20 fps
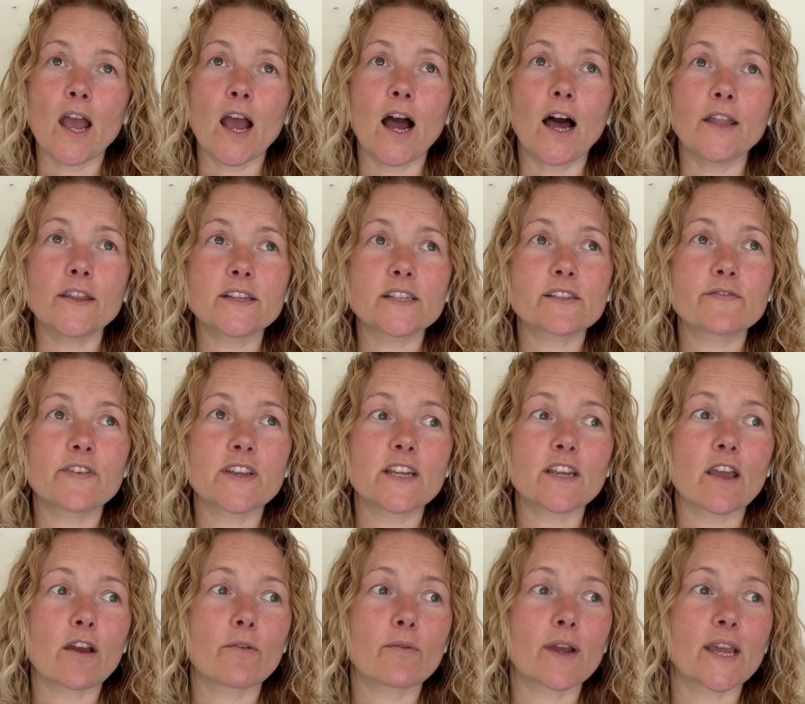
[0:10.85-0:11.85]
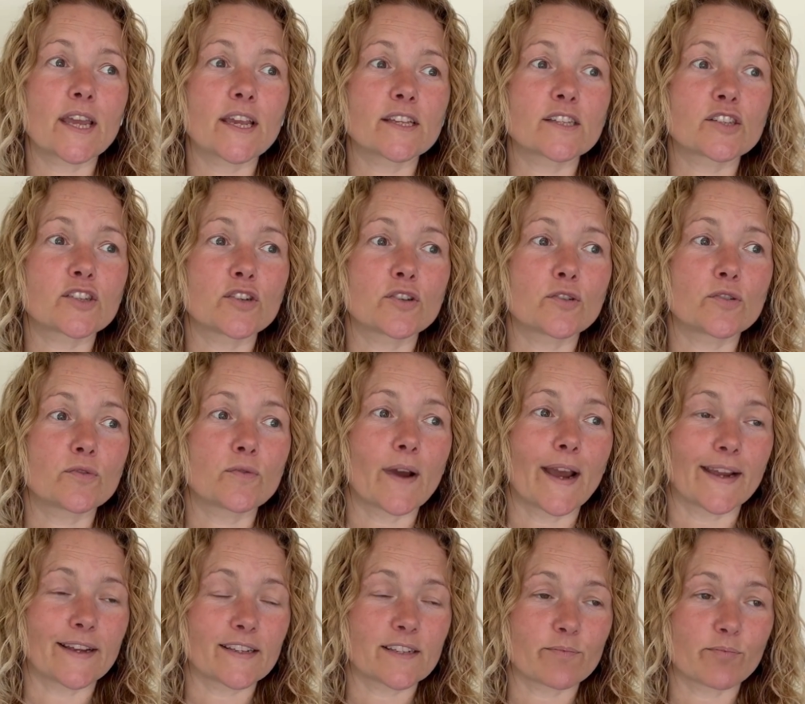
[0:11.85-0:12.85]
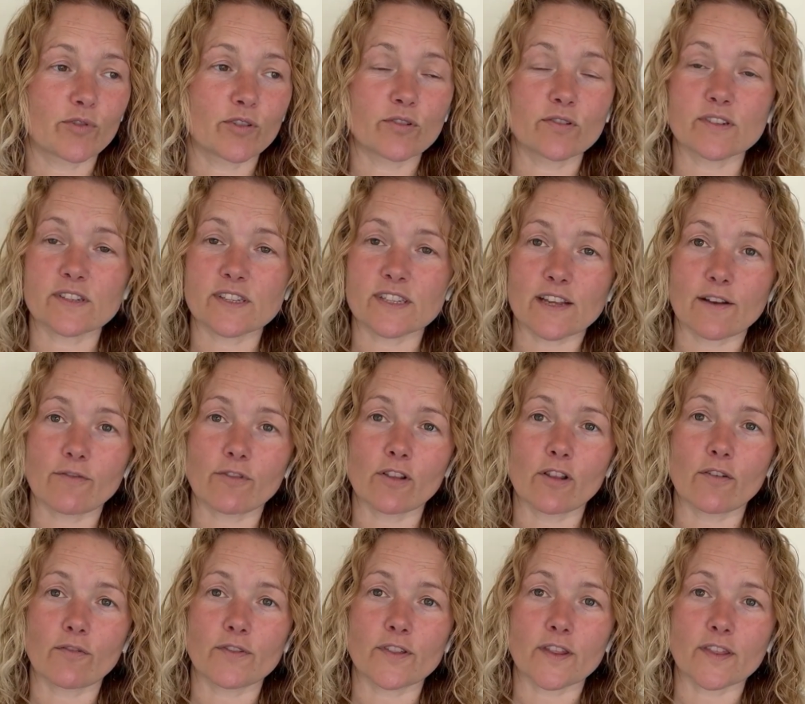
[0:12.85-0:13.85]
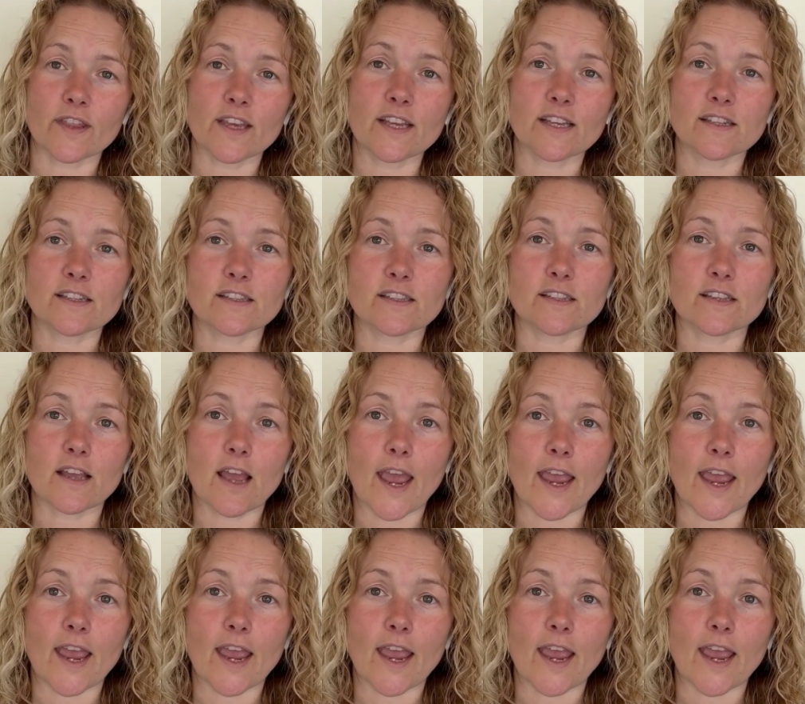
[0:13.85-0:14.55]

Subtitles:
And this video is to explore several of the things